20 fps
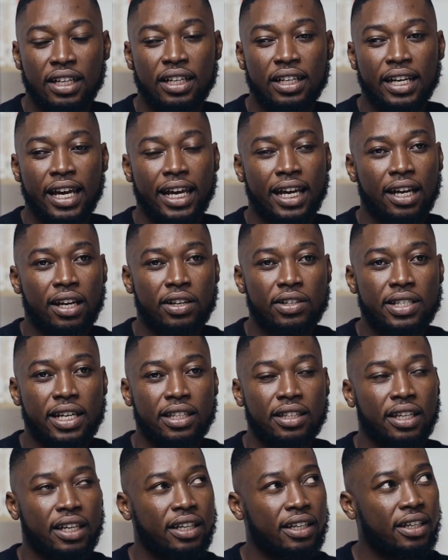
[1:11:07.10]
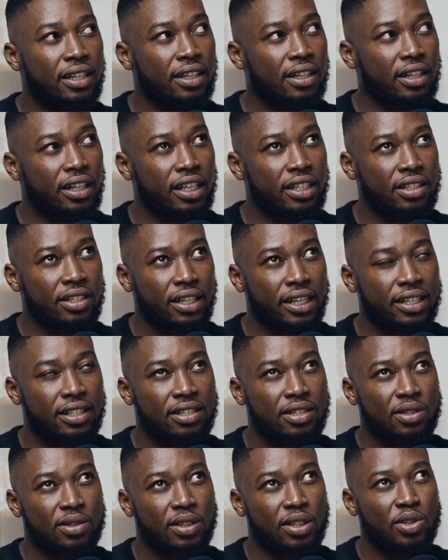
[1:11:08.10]
Because I think
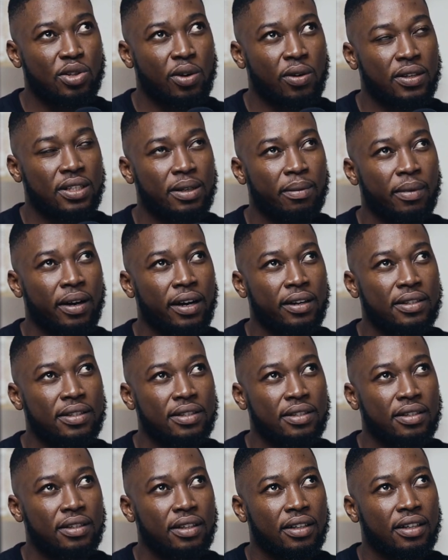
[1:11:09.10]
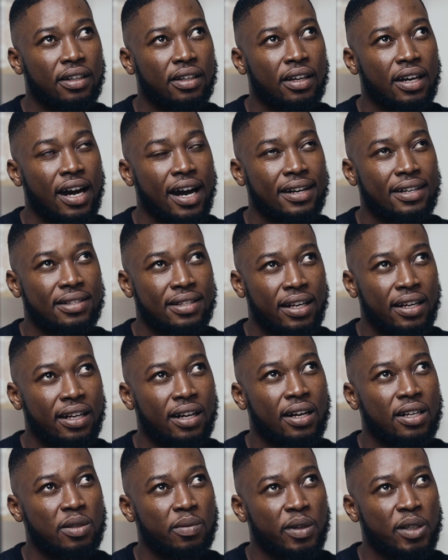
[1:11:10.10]
it talks about understanding
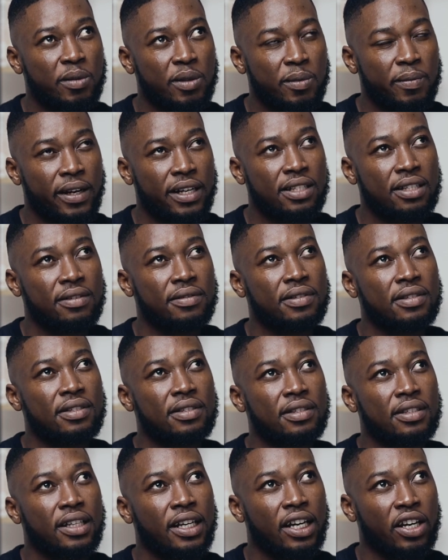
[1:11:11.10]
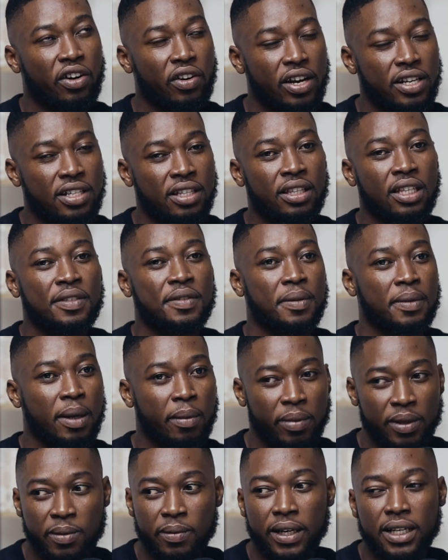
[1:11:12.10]
customers' perspectives and creating things from
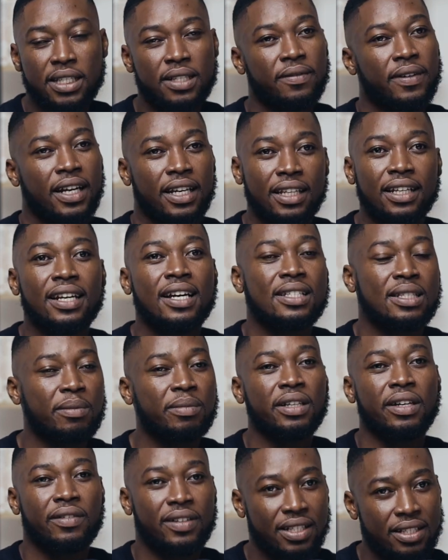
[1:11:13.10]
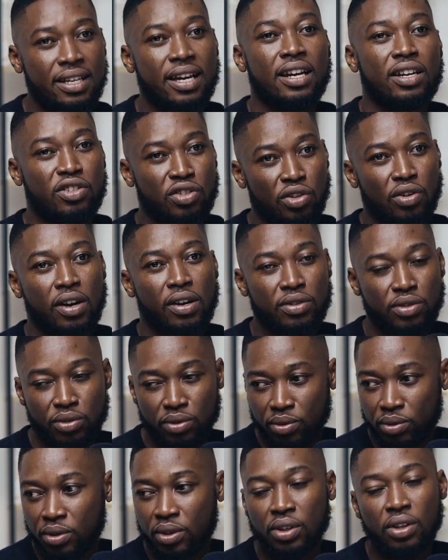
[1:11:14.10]
that perspective. And I think that's something every designer should know how to
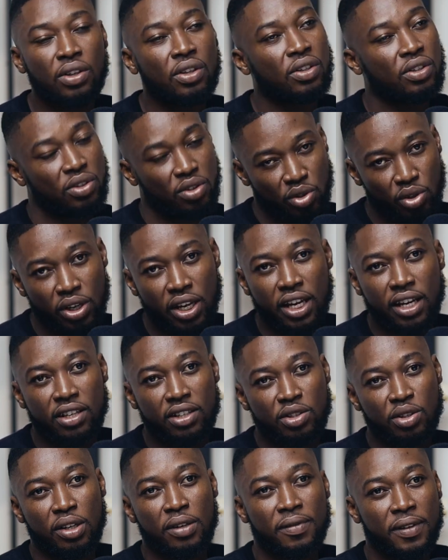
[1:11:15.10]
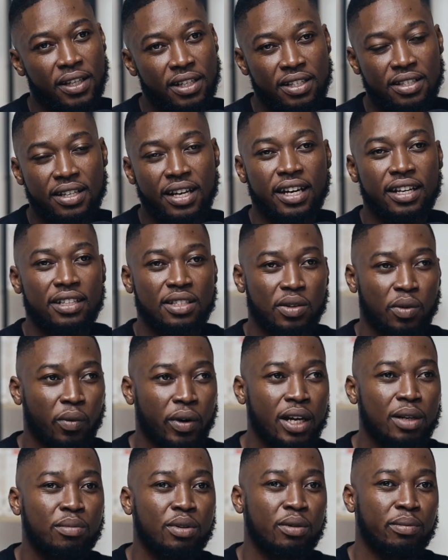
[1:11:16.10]
do. Okay. So yeah, so if you're a designer, it's a
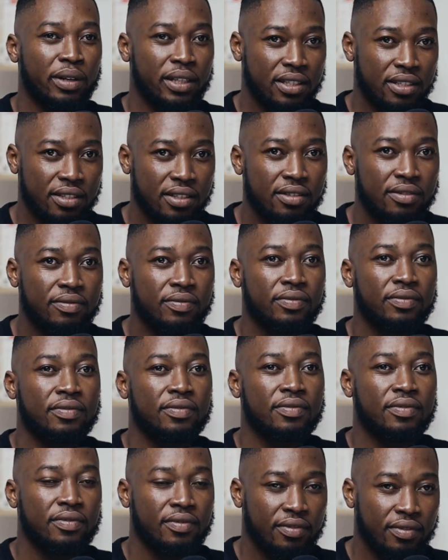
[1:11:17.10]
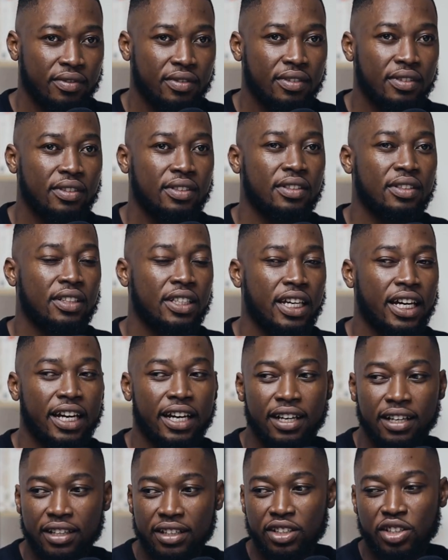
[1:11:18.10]
weird book, but
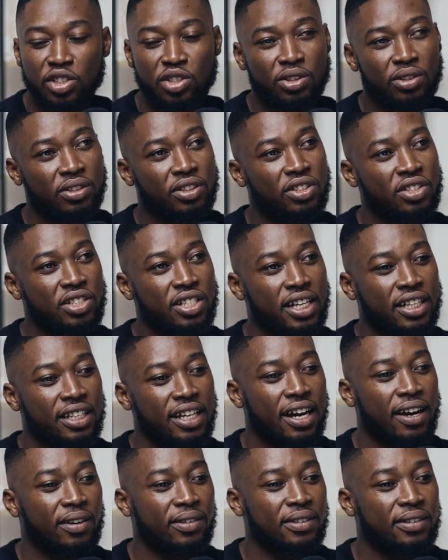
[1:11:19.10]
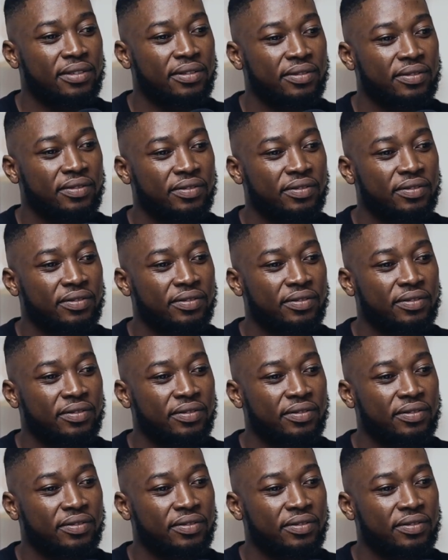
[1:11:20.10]
yeah, you should check that out.